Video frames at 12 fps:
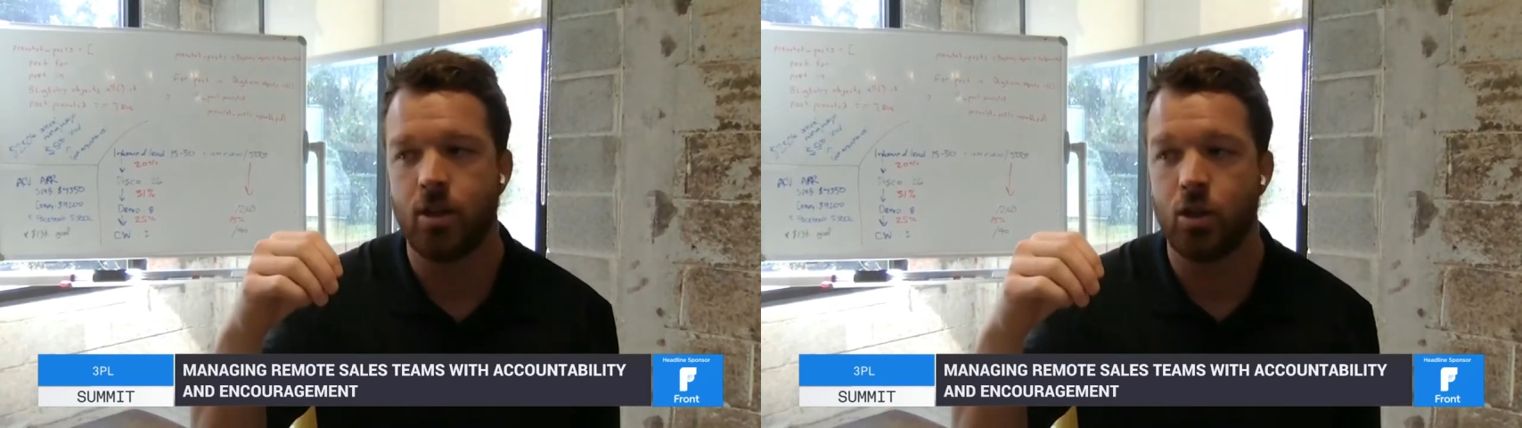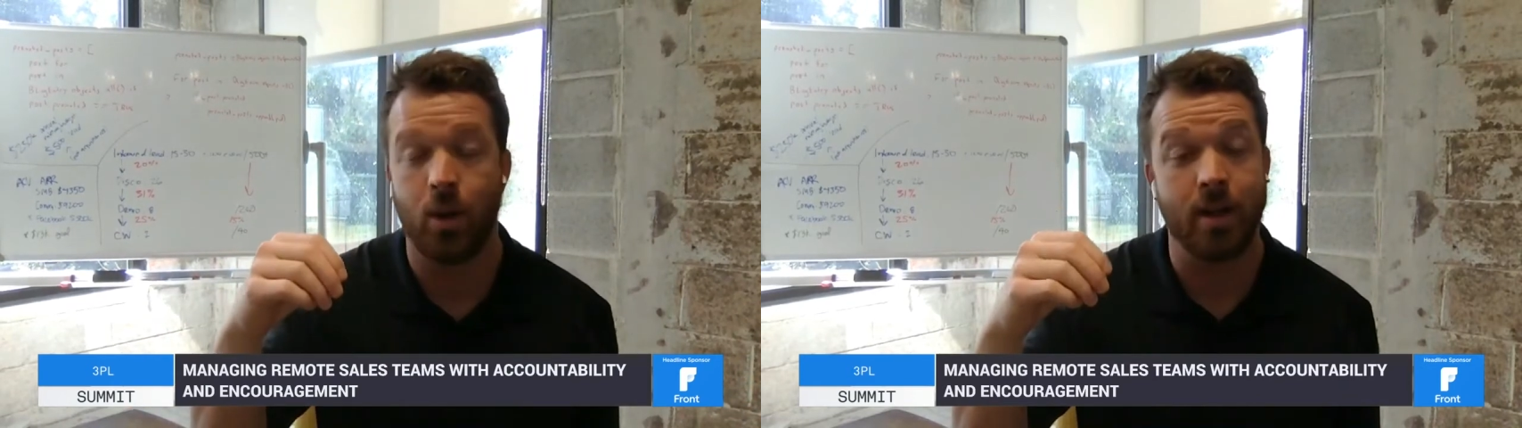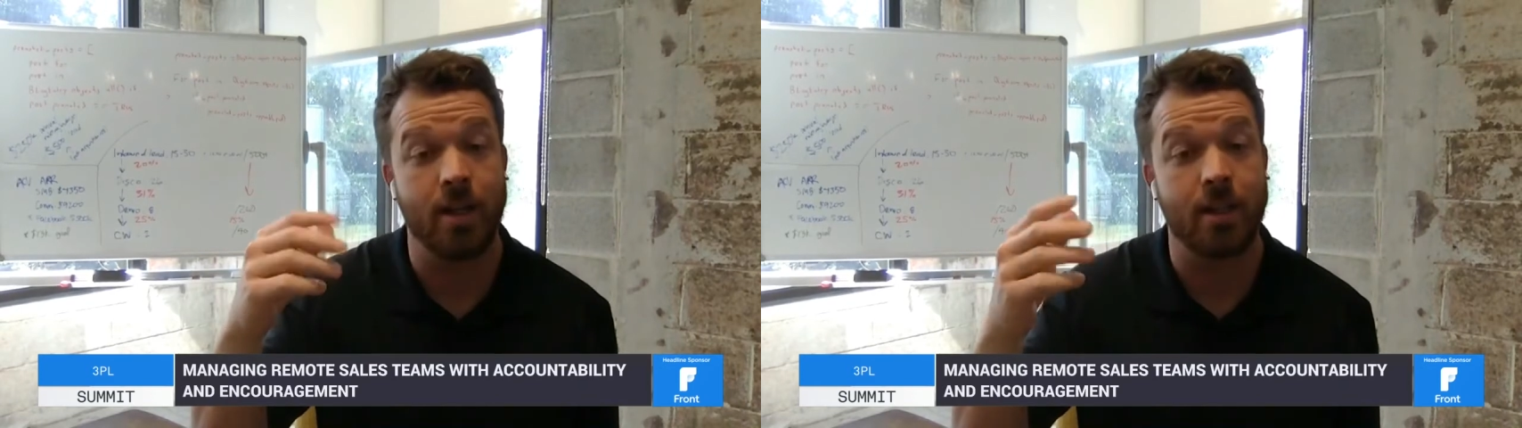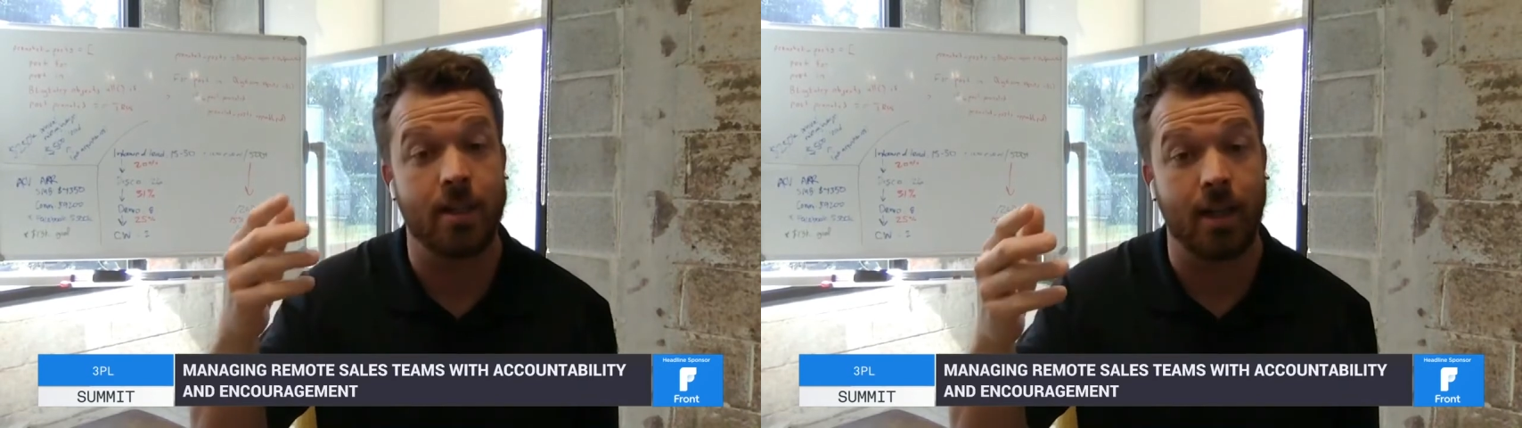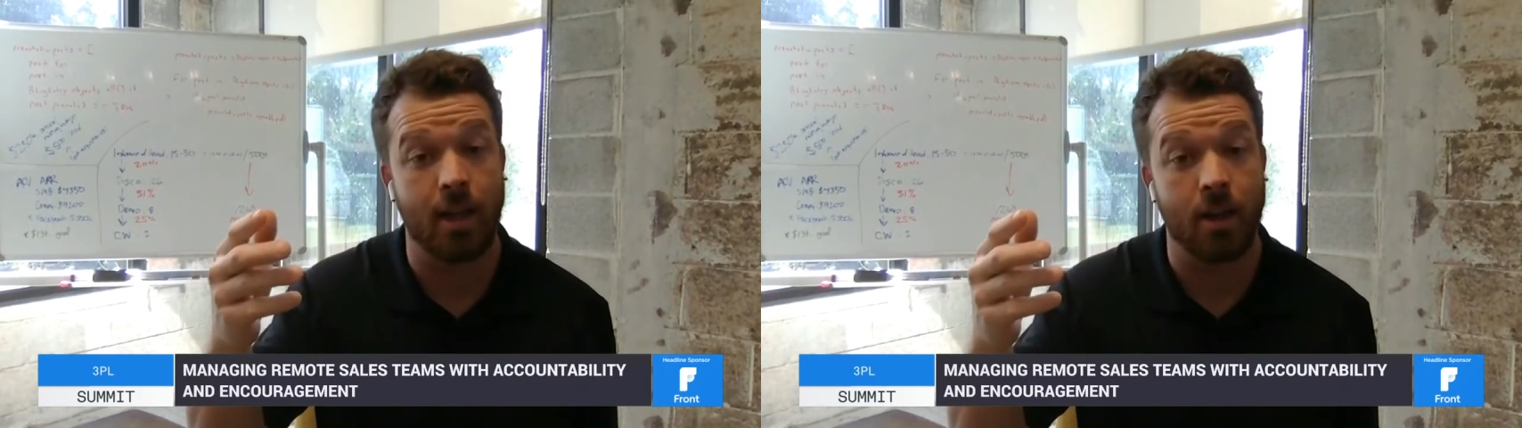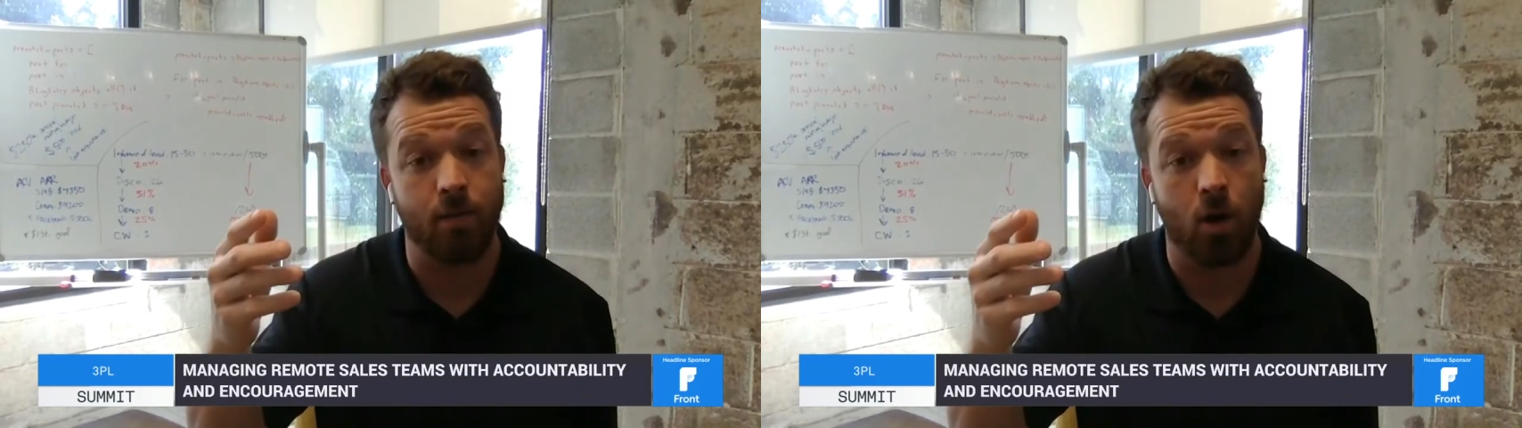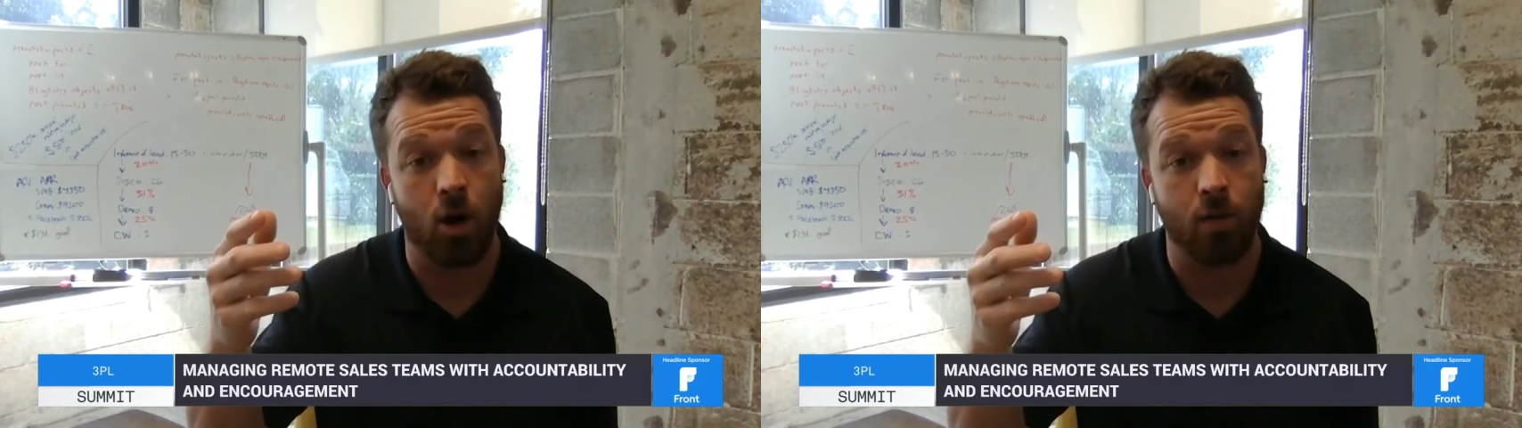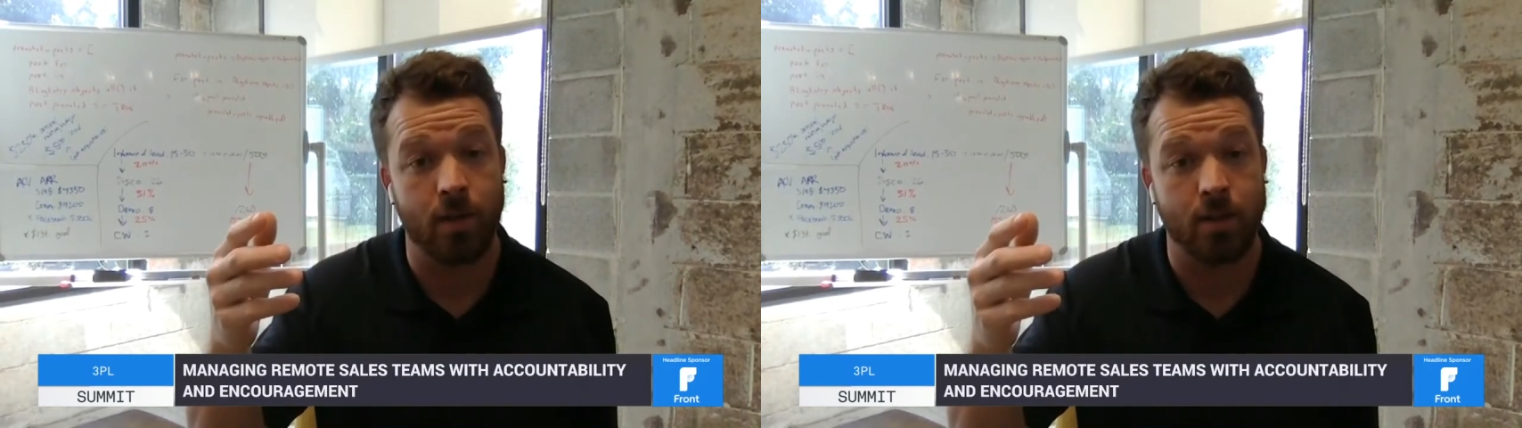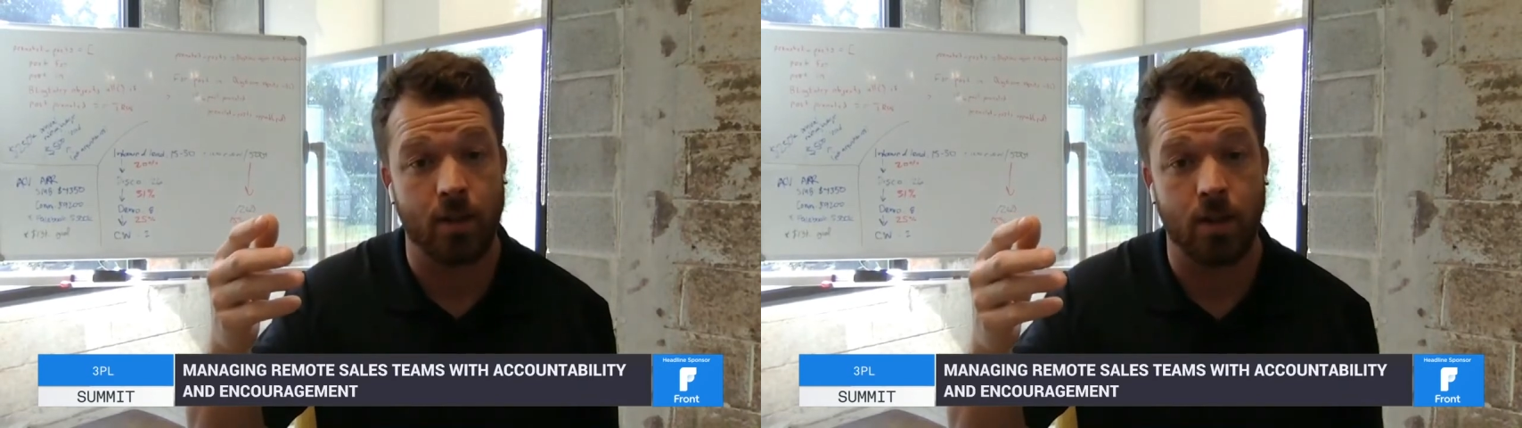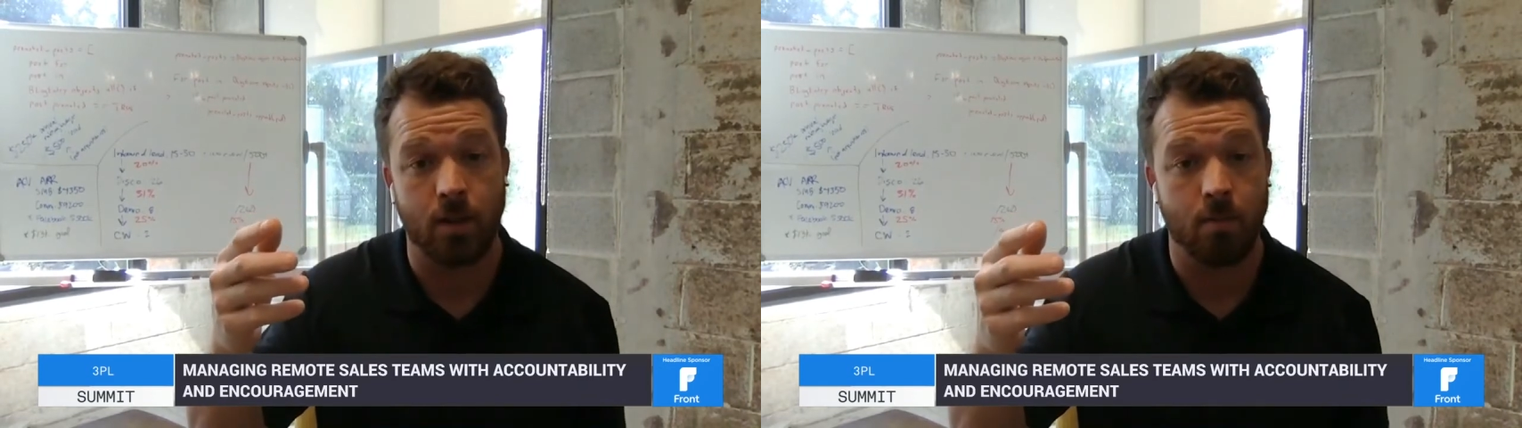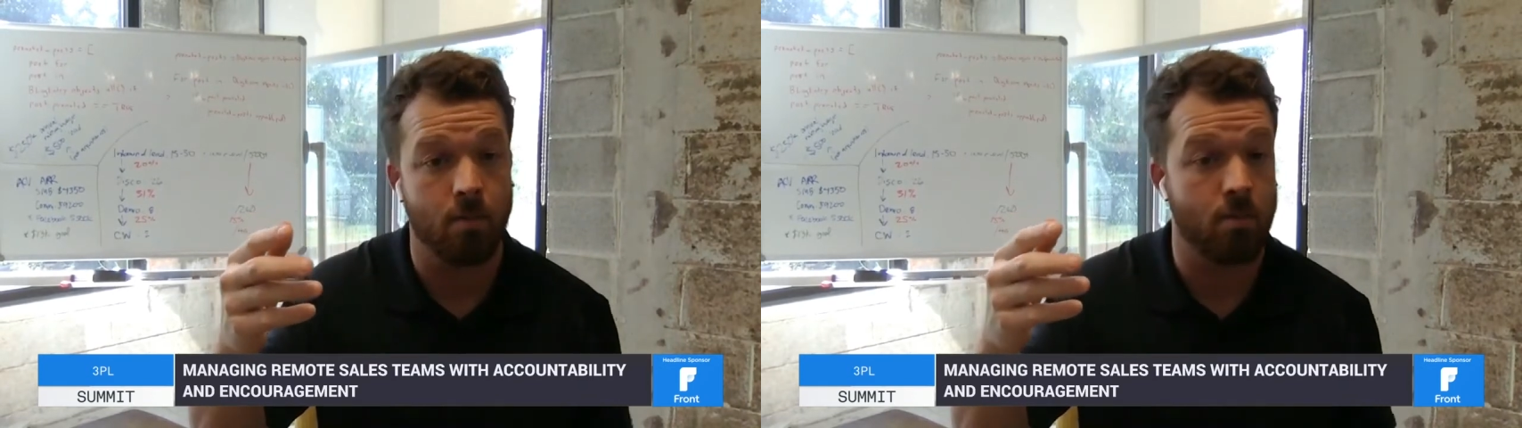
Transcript: Do I need to get involved as a